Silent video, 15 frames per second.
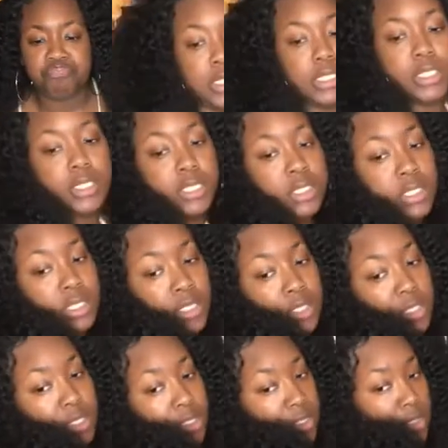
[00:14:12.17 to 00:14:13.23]

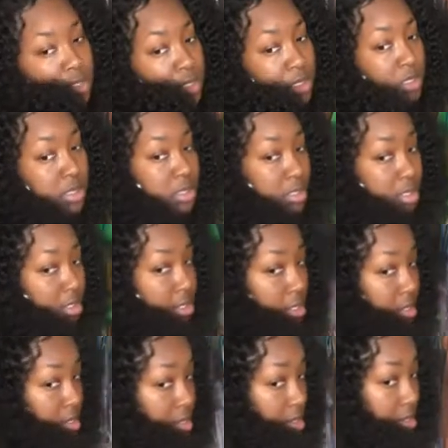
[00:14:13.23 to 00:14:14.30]

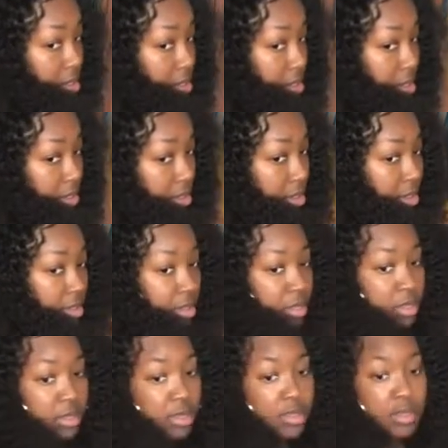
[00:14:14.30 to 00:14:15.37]

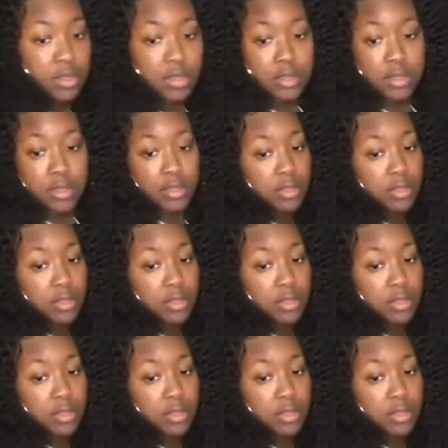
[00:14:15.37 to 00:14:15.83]
Nobody speaks.